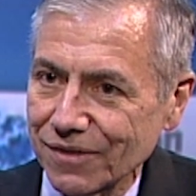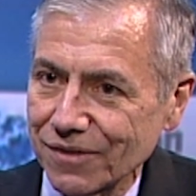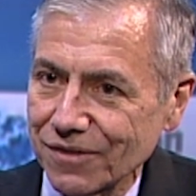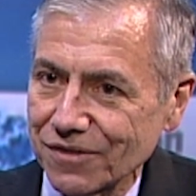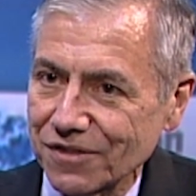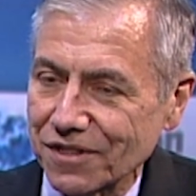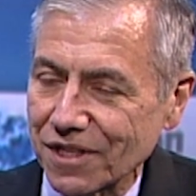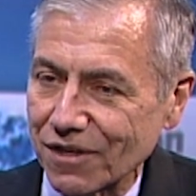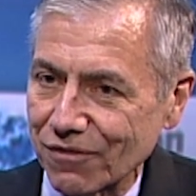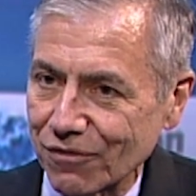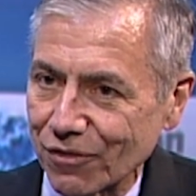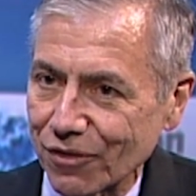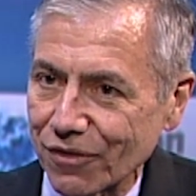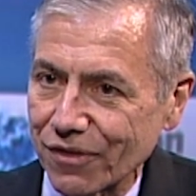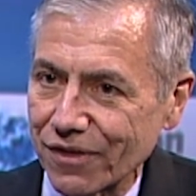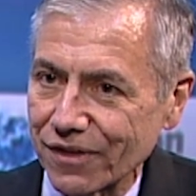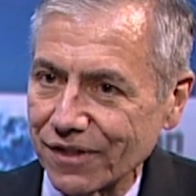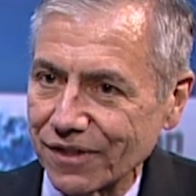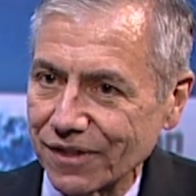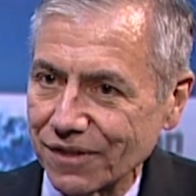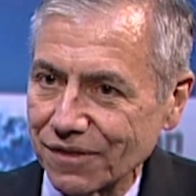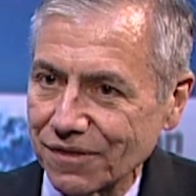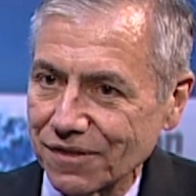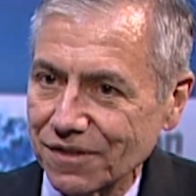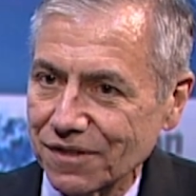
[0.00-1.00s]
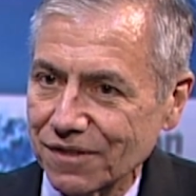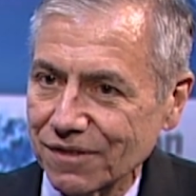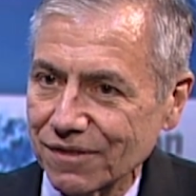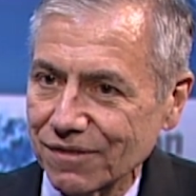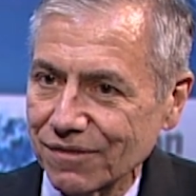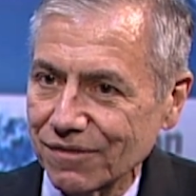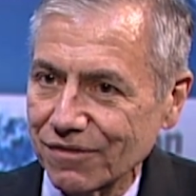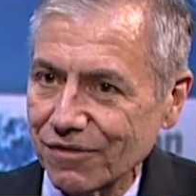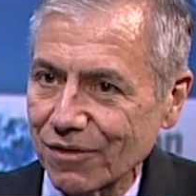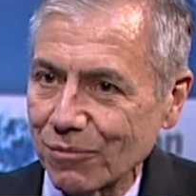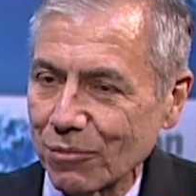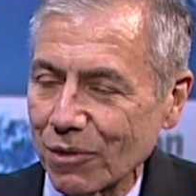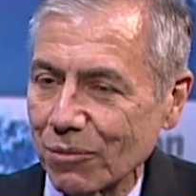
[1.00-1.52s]
several things,
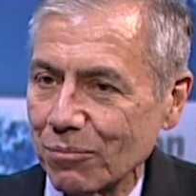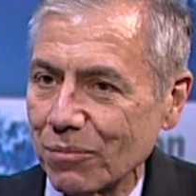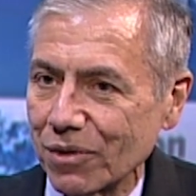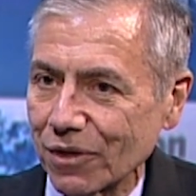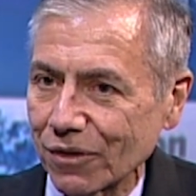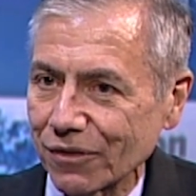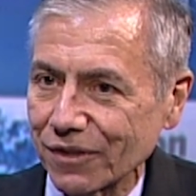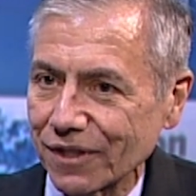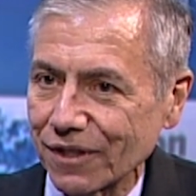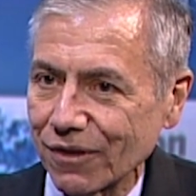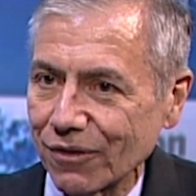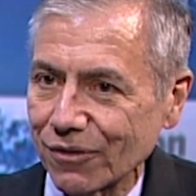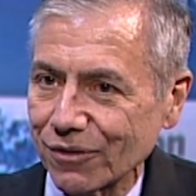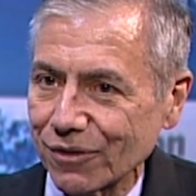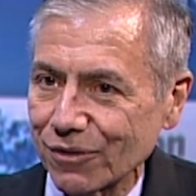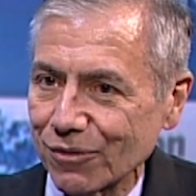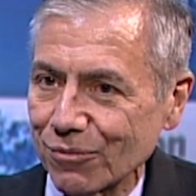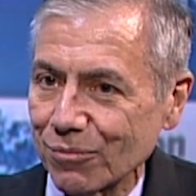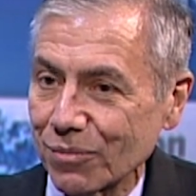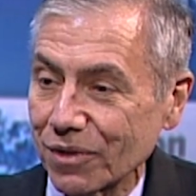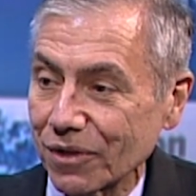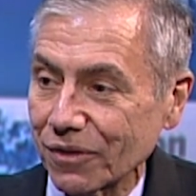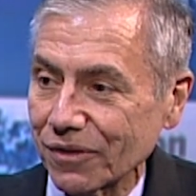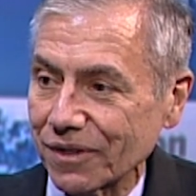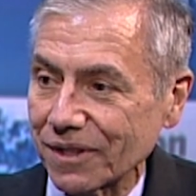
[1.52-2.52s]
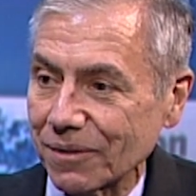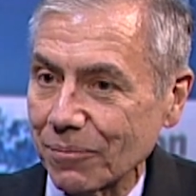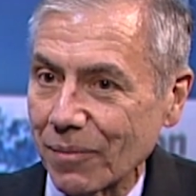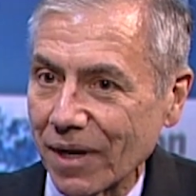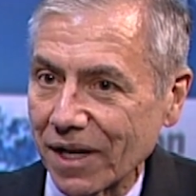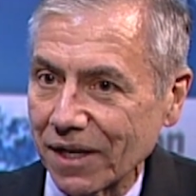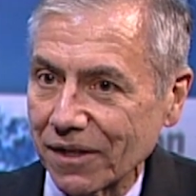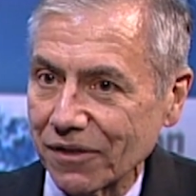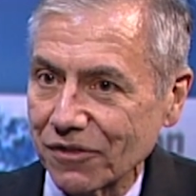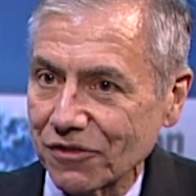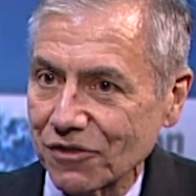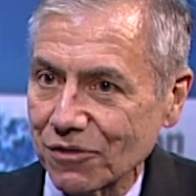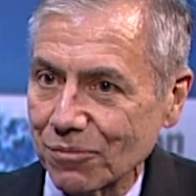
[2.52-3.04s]
from a building owner and building
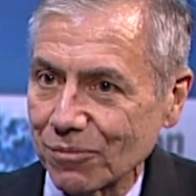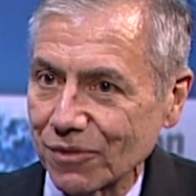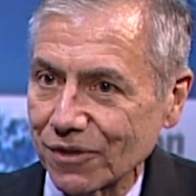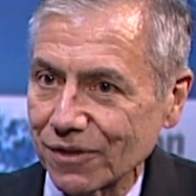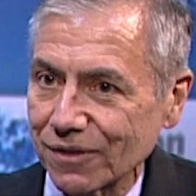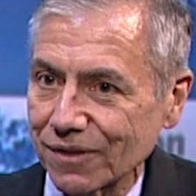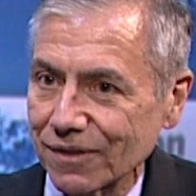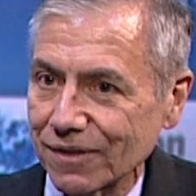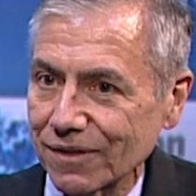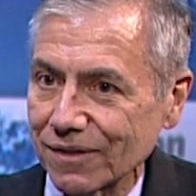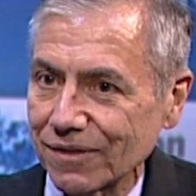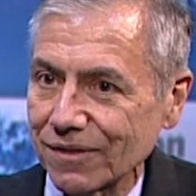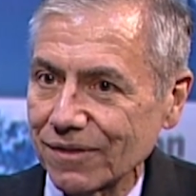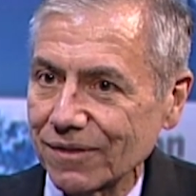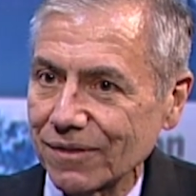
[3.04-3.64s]
management